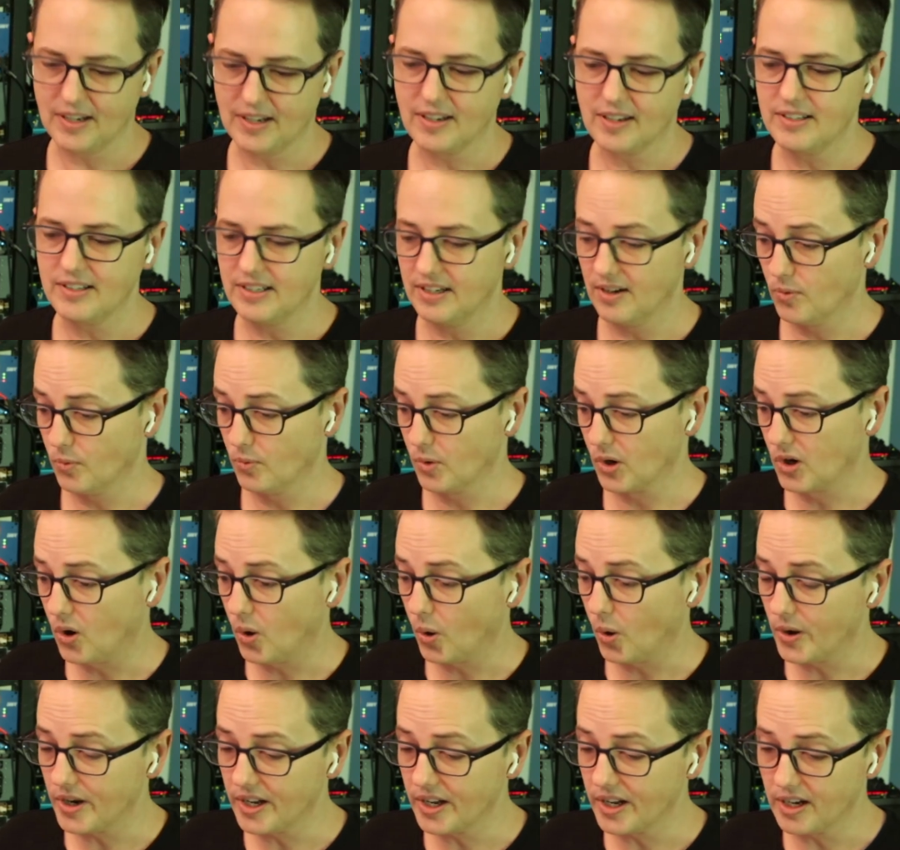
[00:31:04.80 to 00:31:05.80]

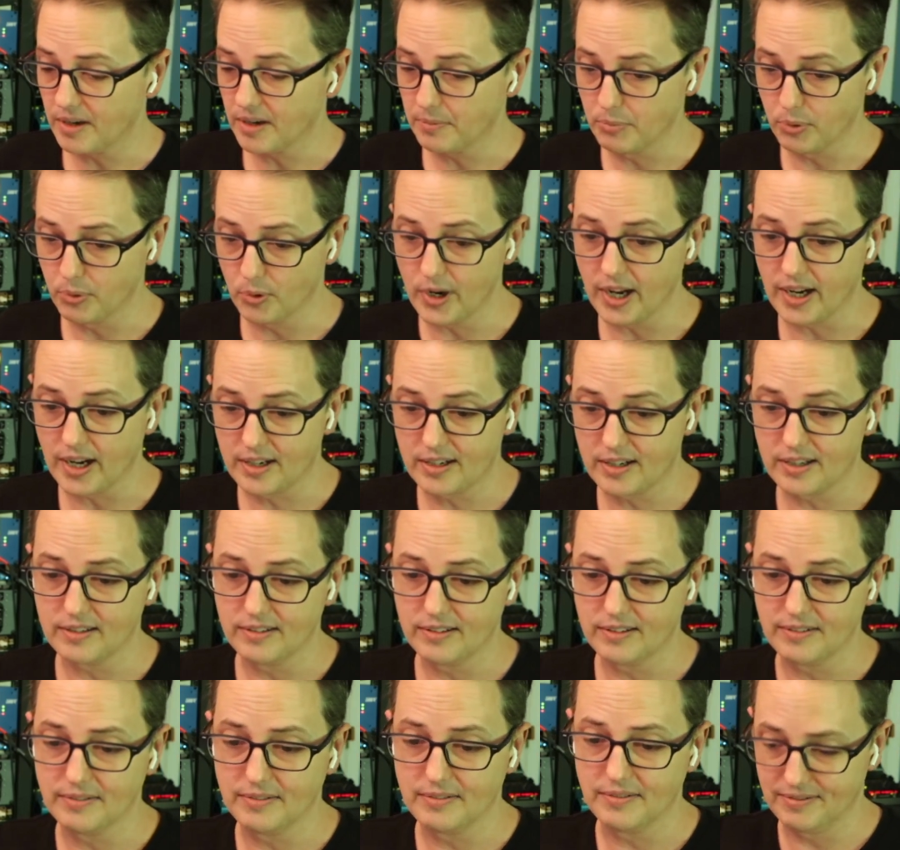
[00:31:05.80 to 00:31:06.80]
recording a brick
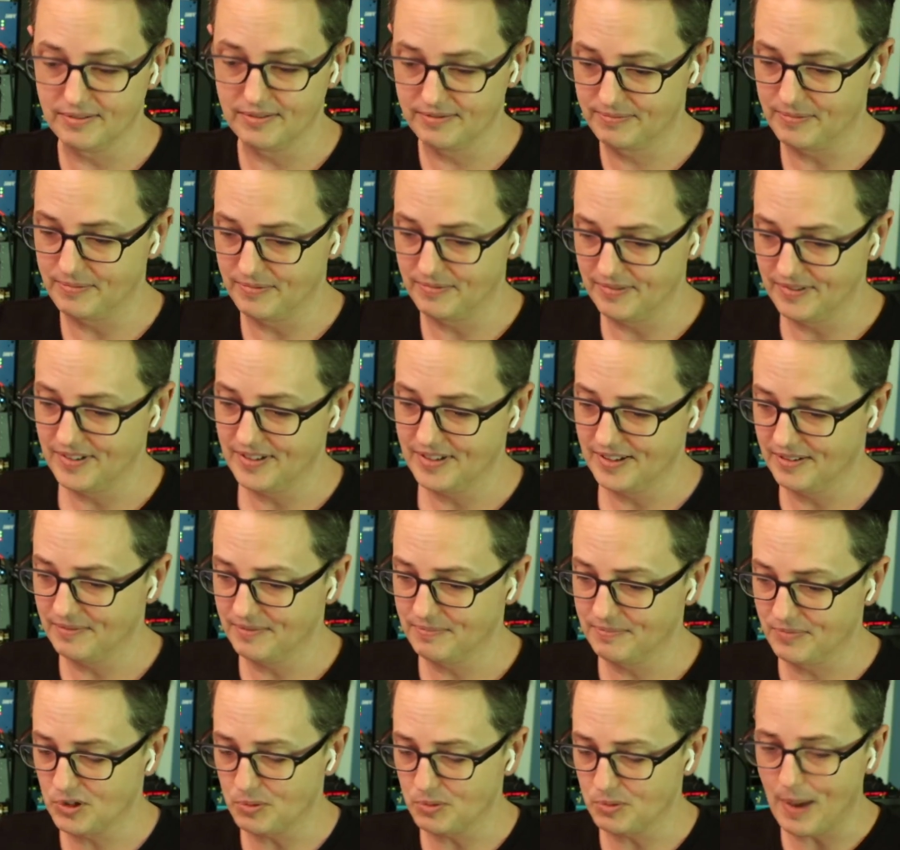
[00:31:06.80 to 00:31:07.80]

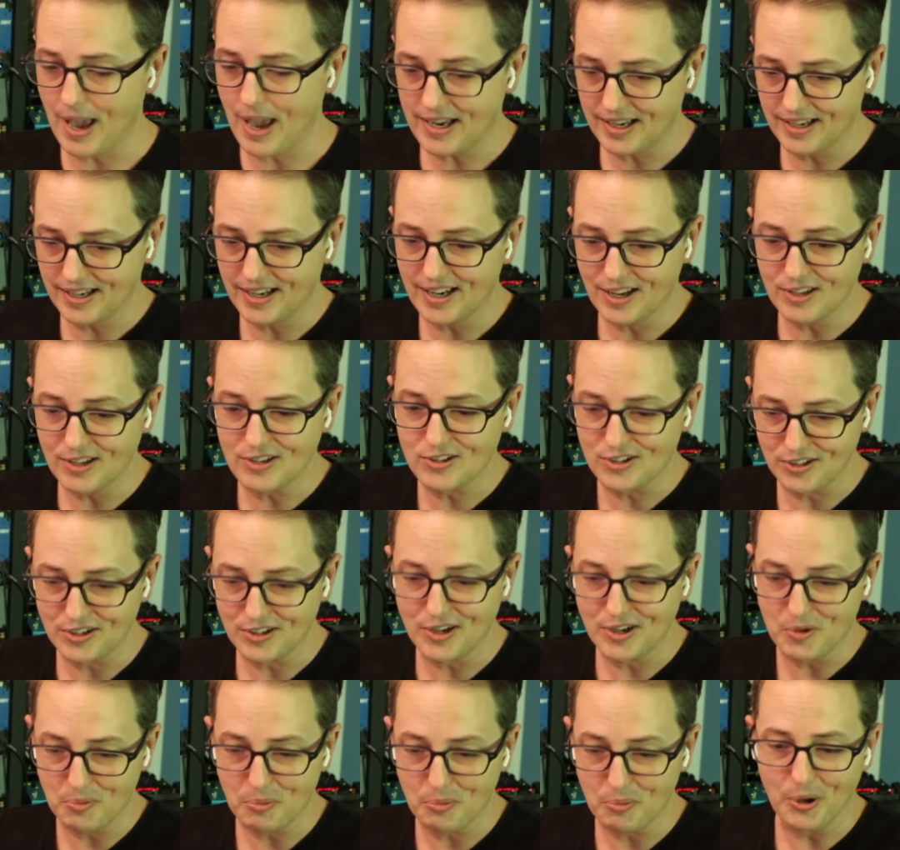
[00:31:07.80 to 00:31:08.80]
smacking against
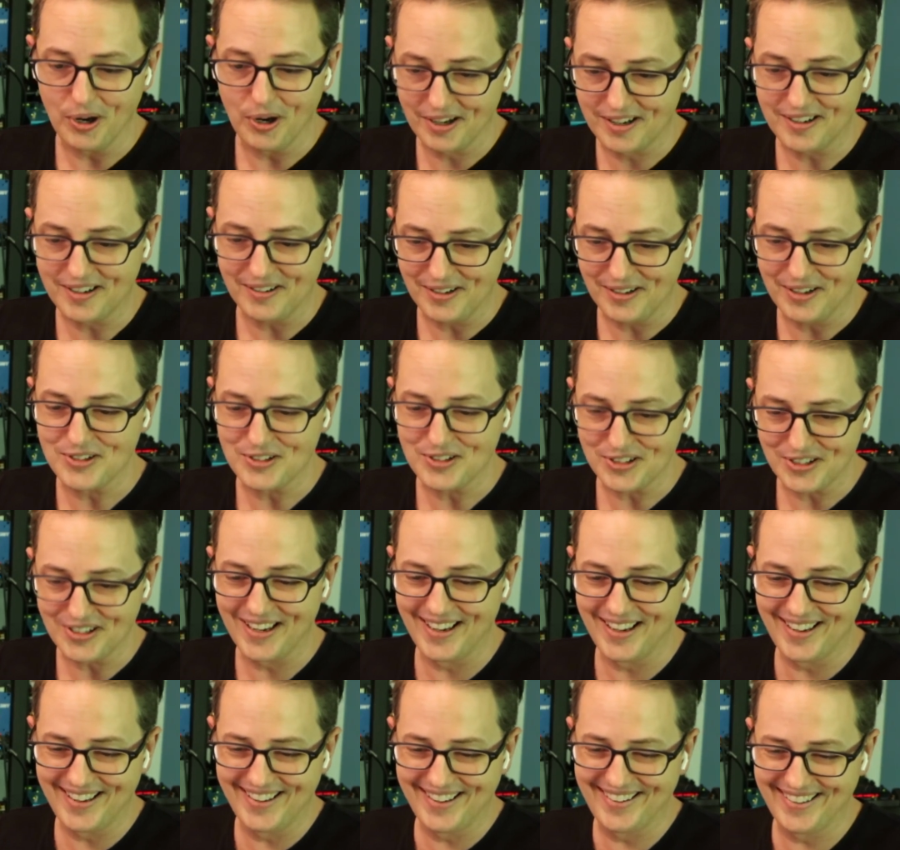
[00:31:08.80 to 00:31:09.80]
another brick as a
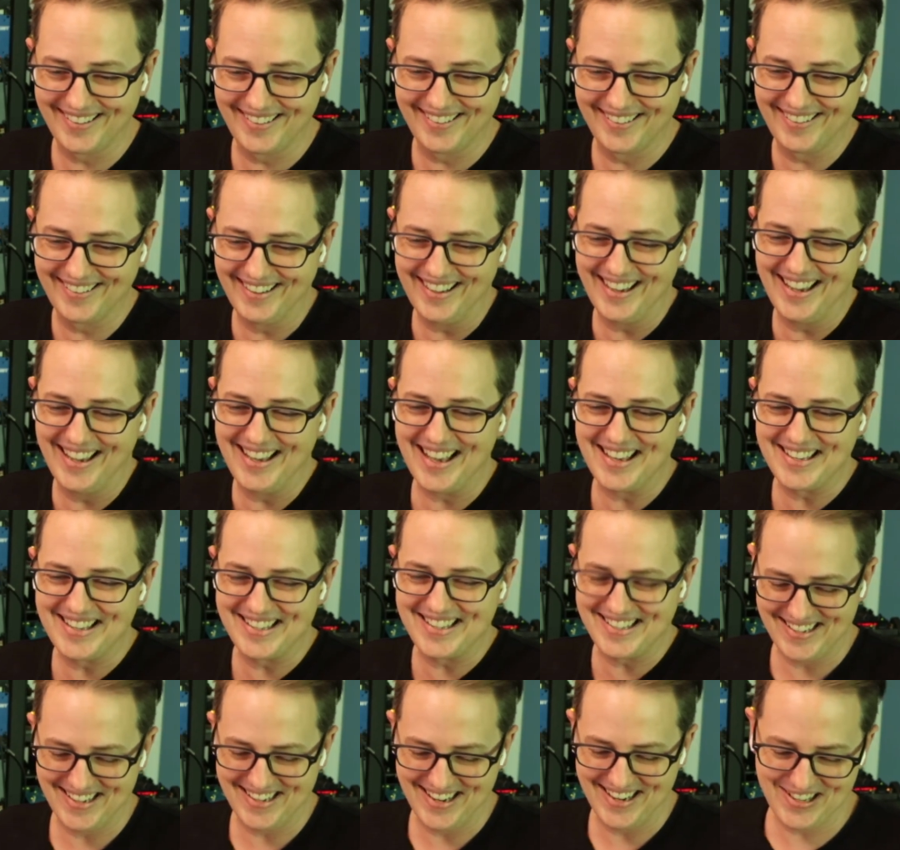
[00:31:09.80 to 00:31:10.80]
as
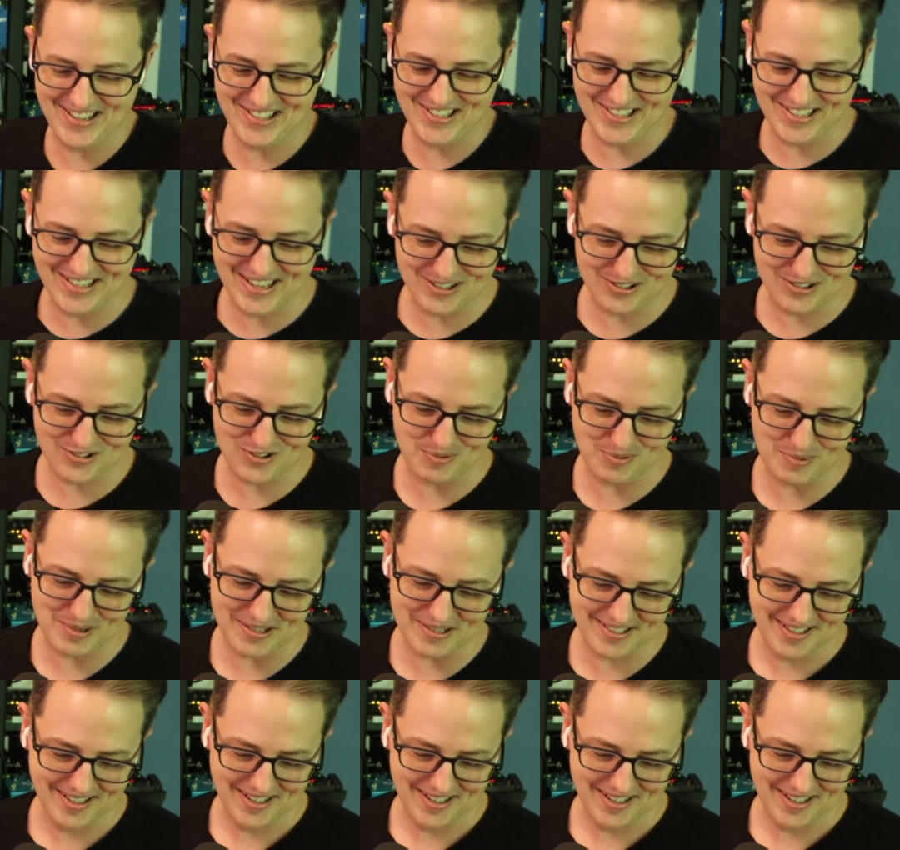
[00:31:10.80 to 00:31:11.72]
an instrument.